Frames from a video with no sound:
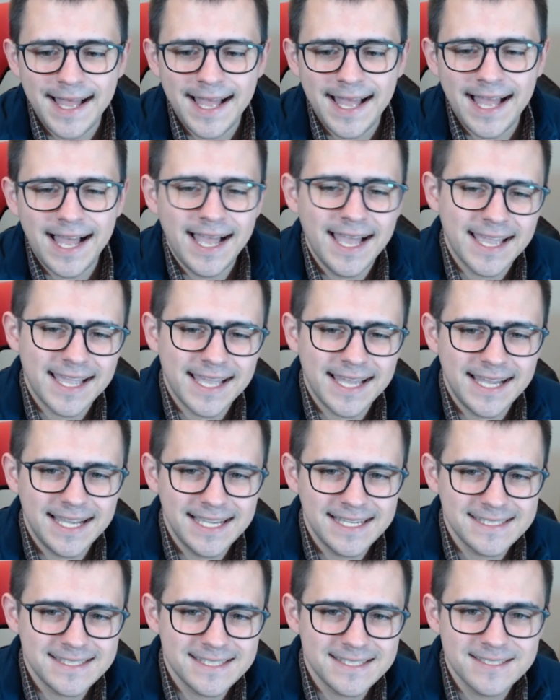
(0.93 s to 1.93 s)
Hi
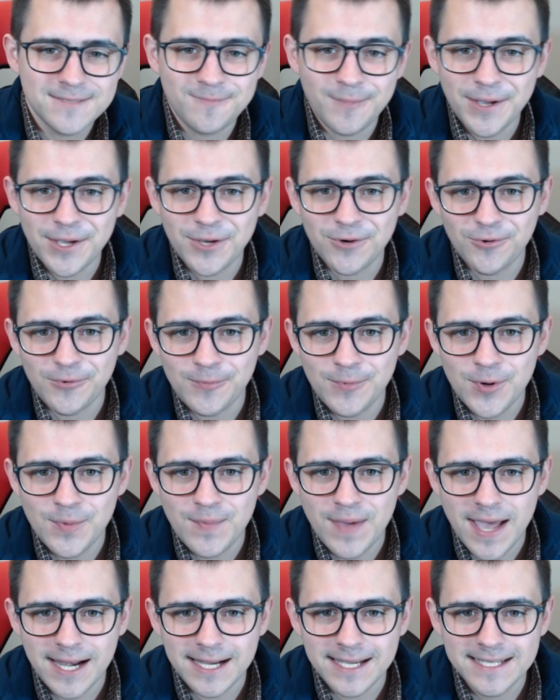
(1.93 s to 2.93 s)
guys, this is Michael from
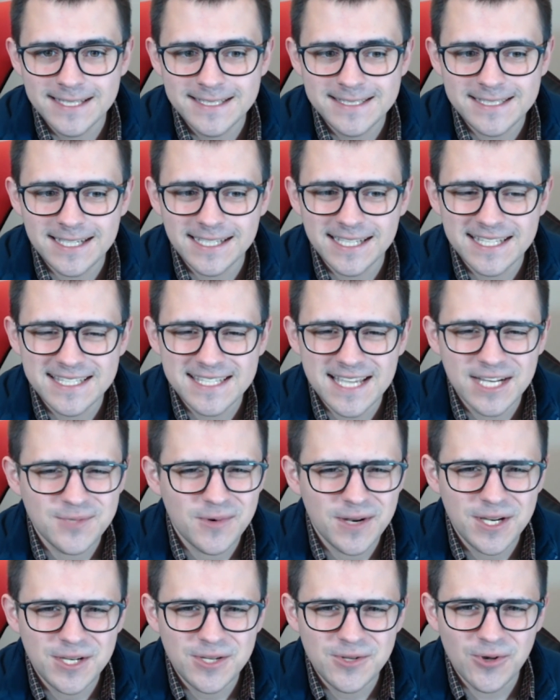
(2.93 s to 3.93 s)
Nomadic Insights. I just
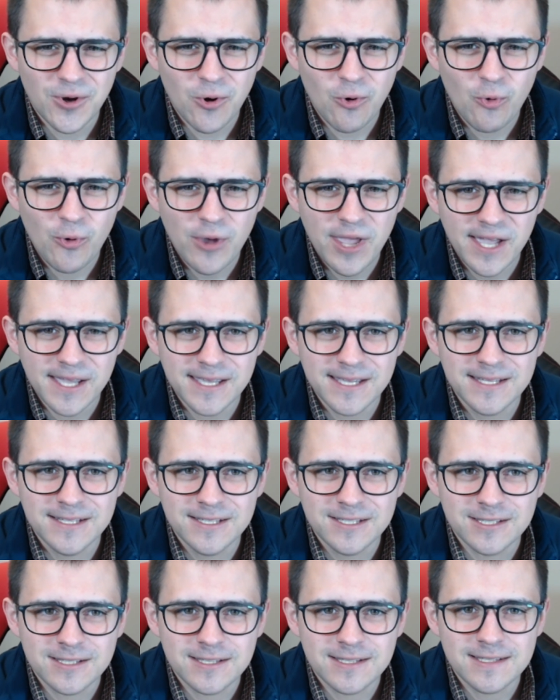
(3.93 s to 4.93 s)
want to do a quick
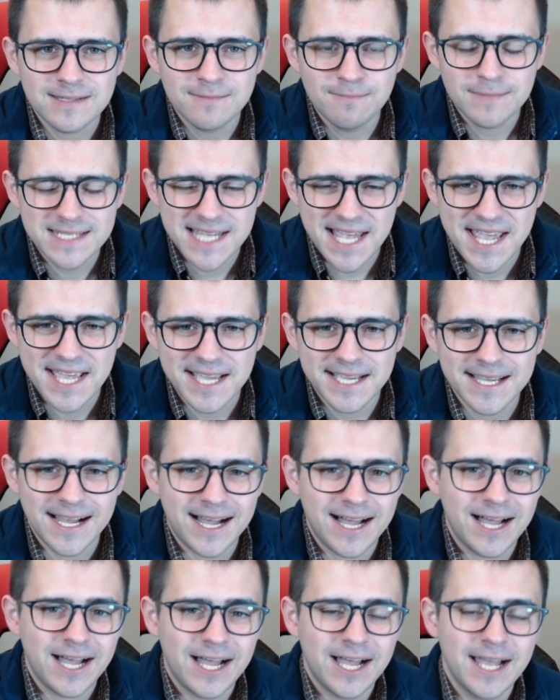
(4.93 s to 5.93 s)
take
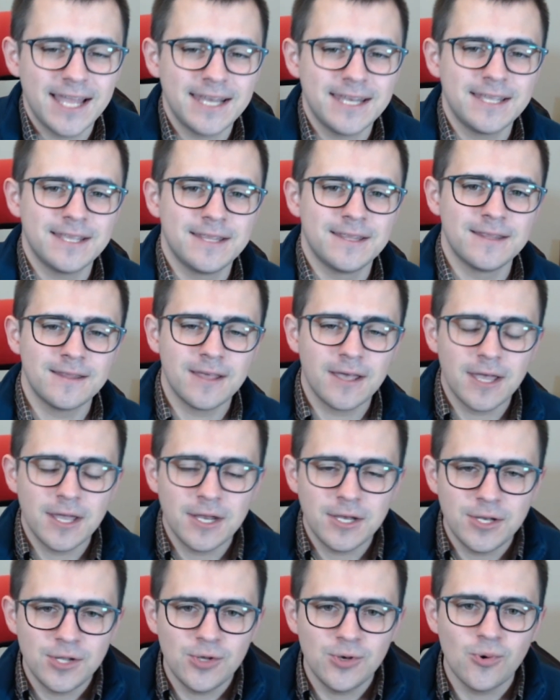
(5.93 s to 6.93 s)
on a
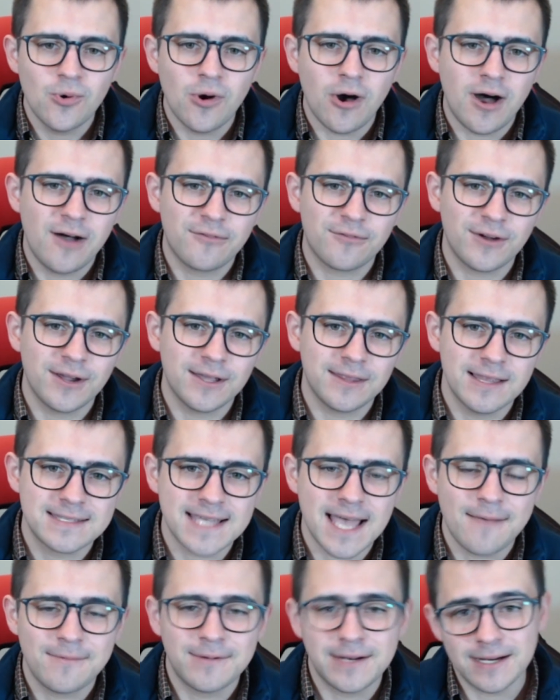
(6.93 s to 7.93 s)
new offering that's
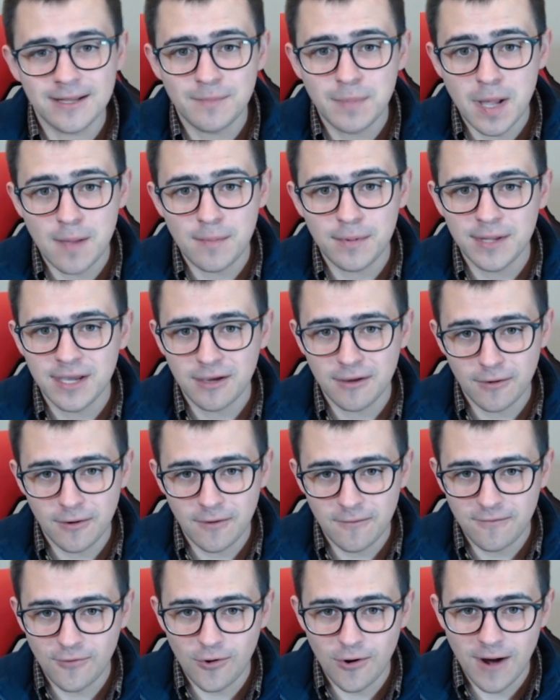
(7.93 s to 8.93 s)
happening in the public
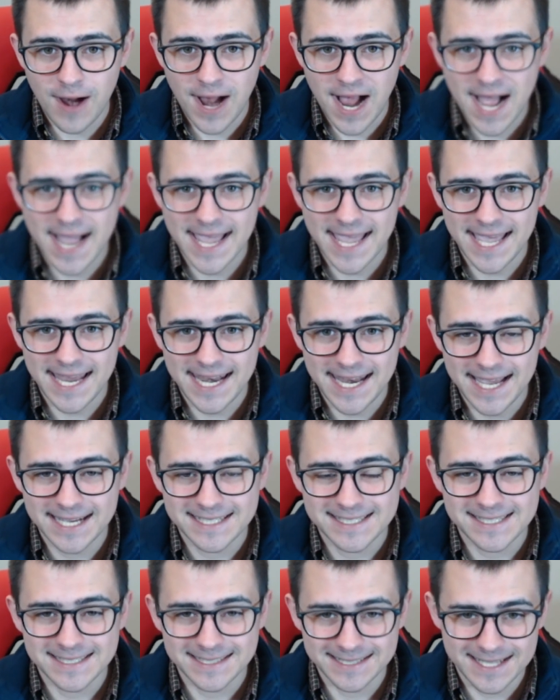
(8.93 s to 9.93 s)
for
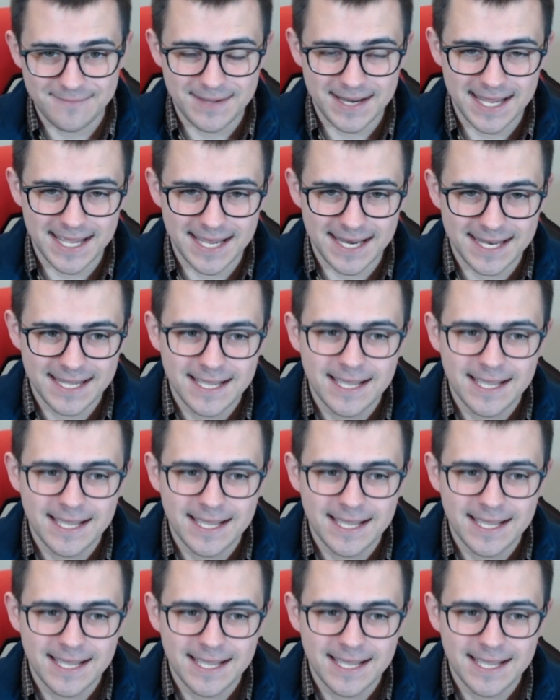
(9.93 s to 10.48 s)
INX Limited.